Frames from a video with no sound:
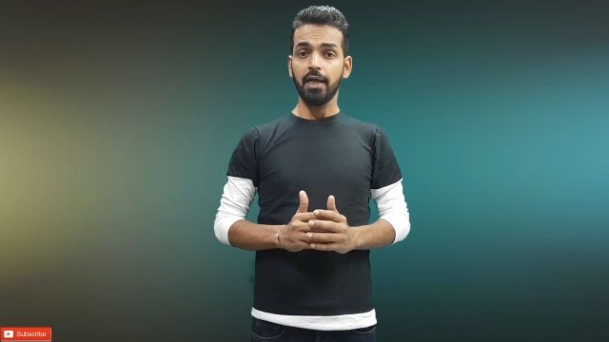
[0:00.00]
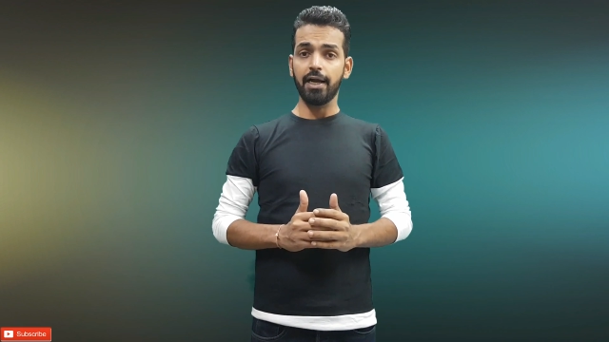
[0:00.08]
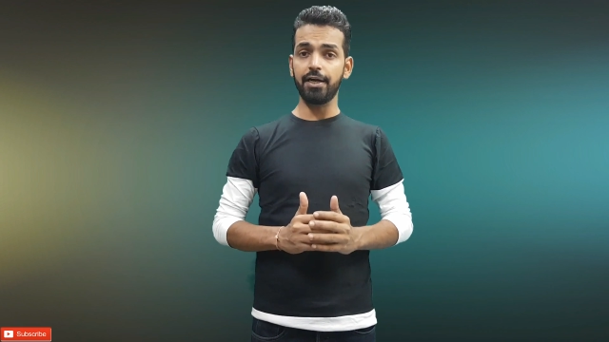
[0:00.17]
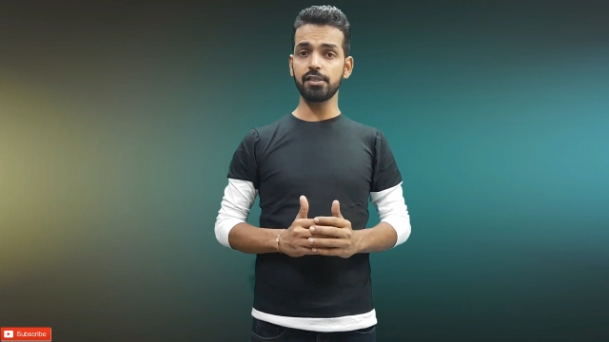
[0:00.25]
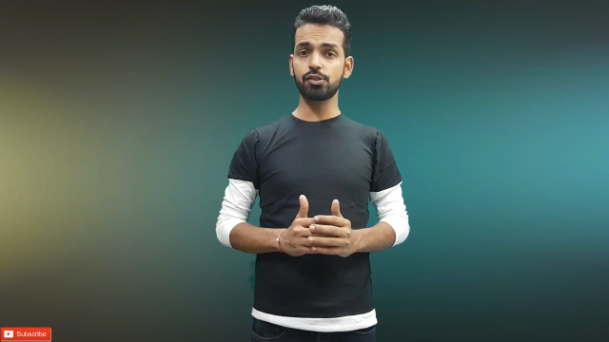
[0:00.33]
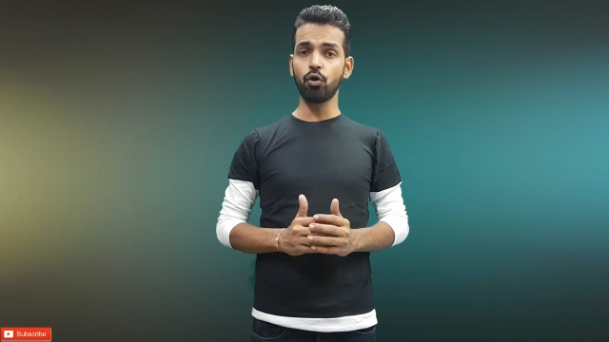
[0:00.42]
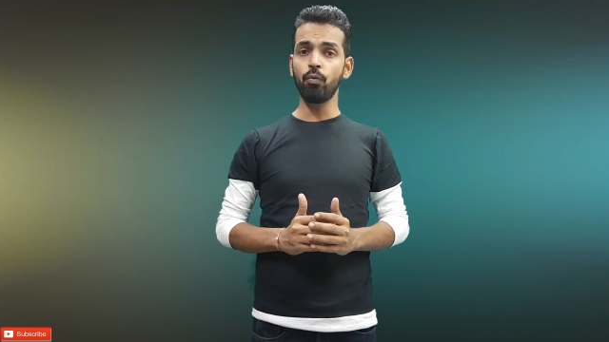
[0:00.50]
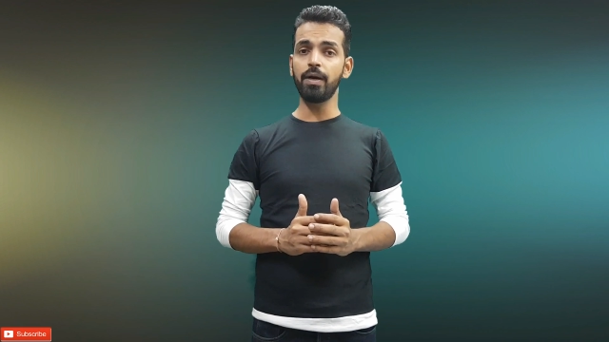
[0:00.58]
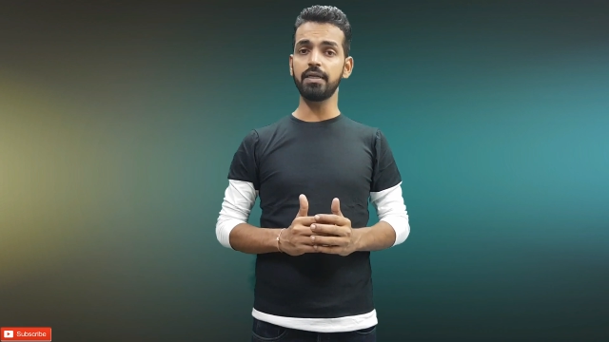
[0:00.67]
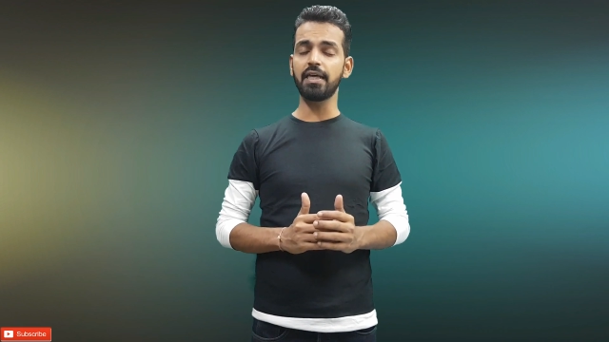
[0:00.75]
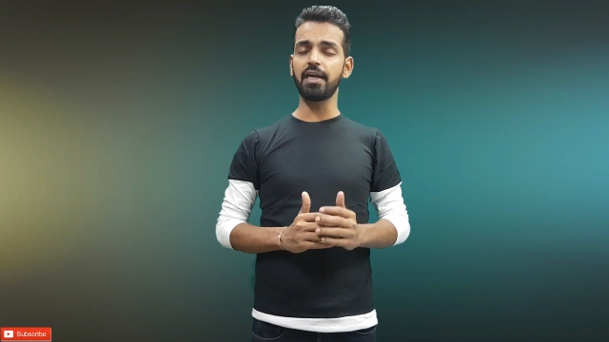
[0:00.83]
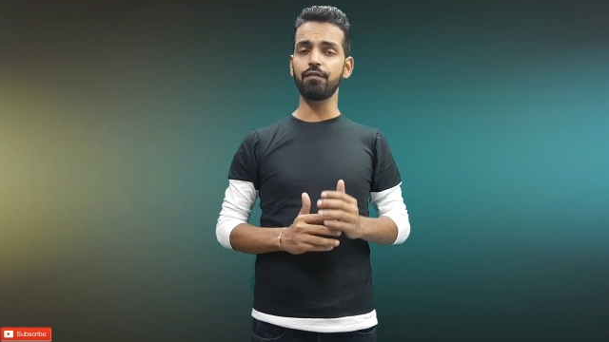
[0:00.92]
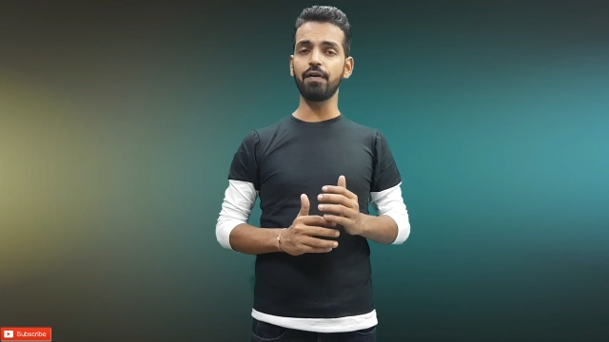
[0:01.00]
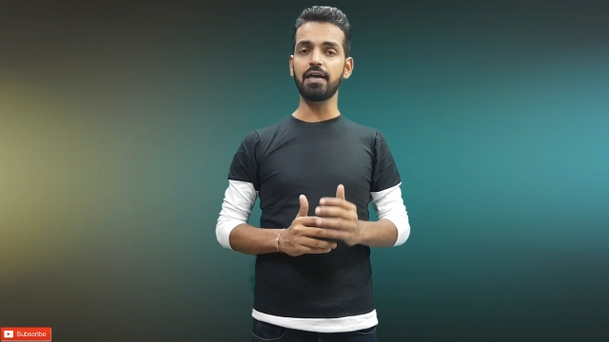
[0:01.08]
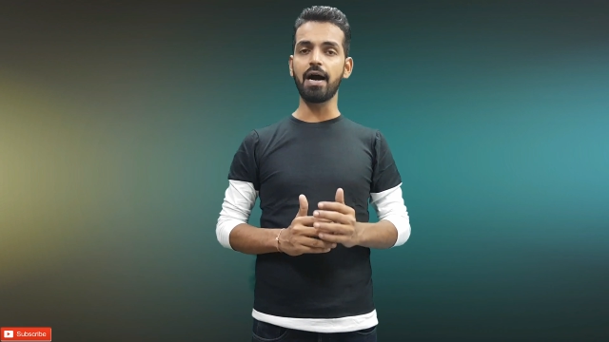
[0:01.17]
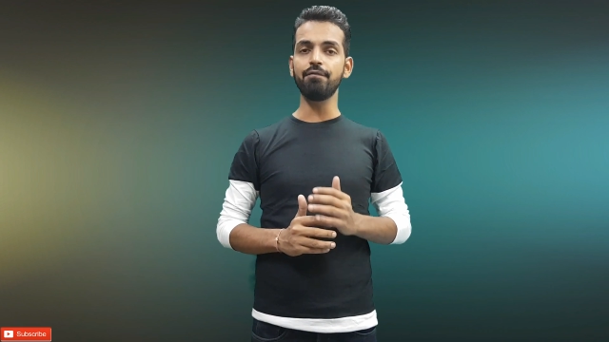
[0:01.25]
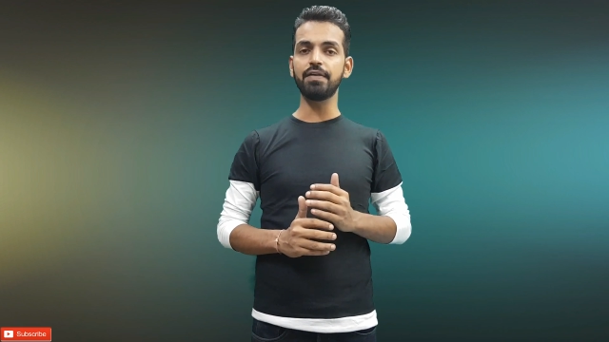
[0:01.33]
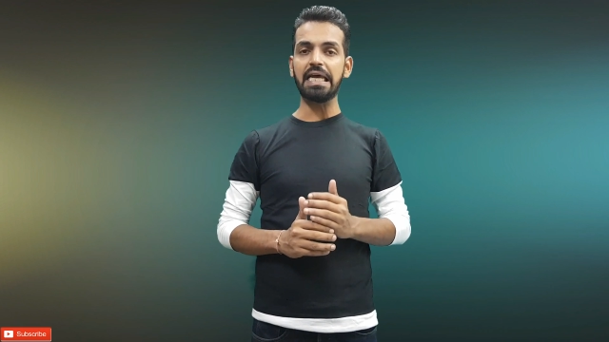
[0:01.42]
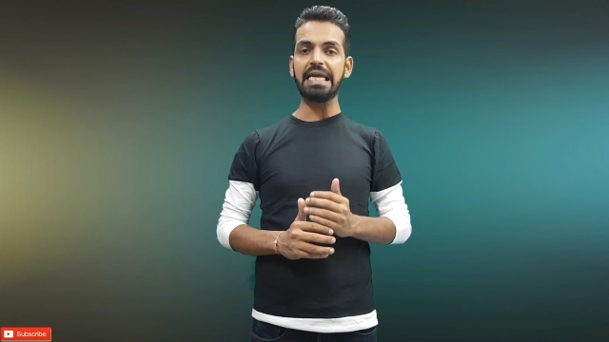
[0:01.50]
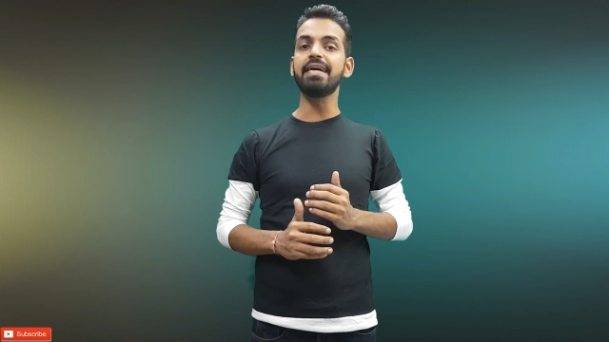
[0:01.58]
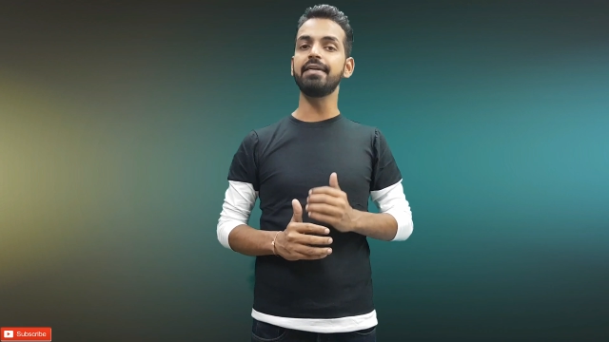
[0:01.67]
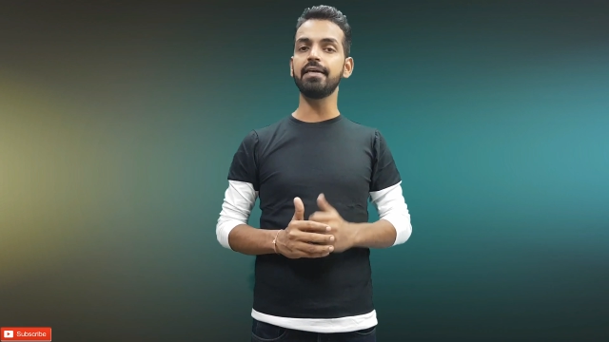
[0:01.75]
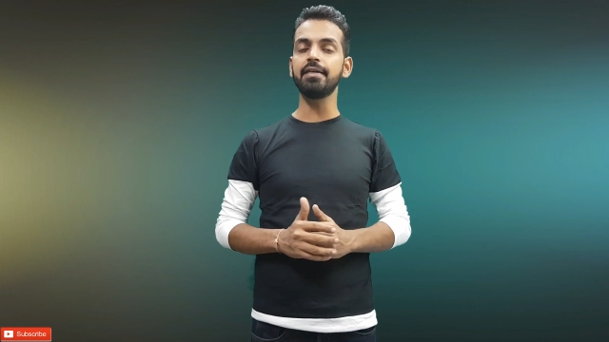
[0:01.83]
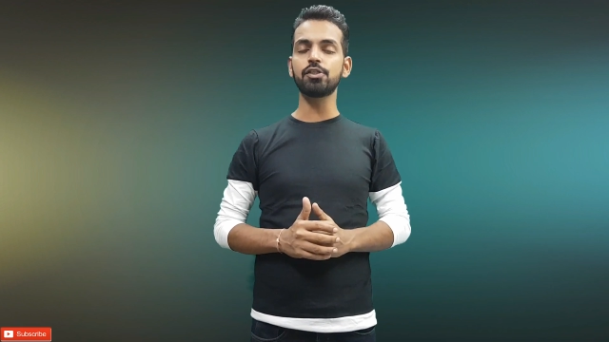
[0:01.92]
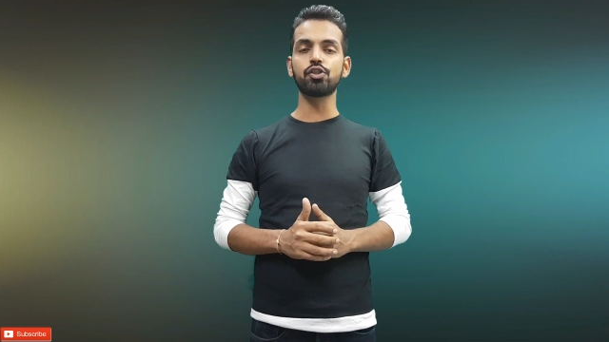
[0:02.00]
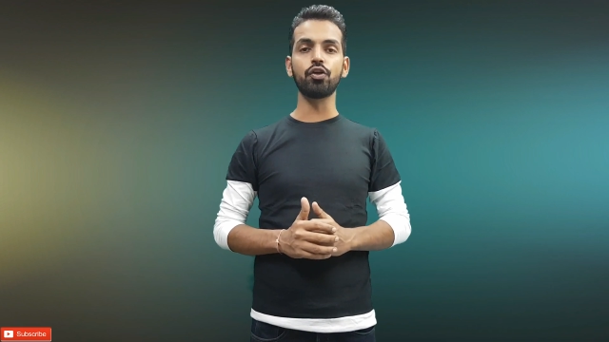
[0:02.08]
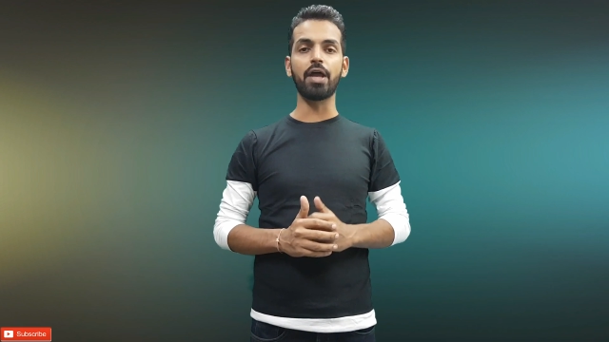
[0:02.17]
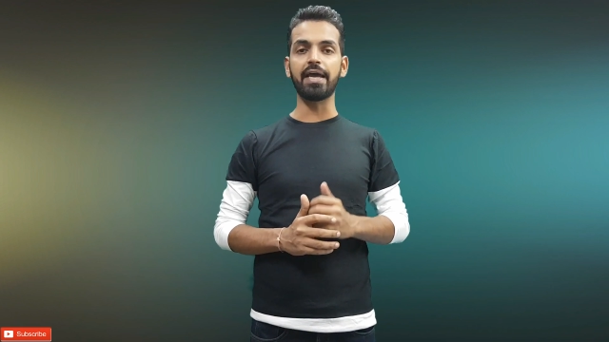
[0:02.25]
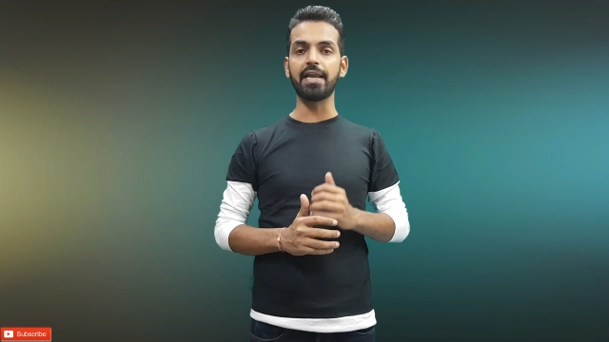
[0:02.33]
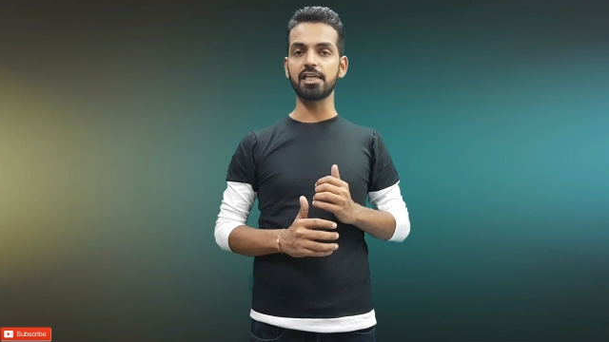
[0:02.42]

It is rumored that it will come with an 18:9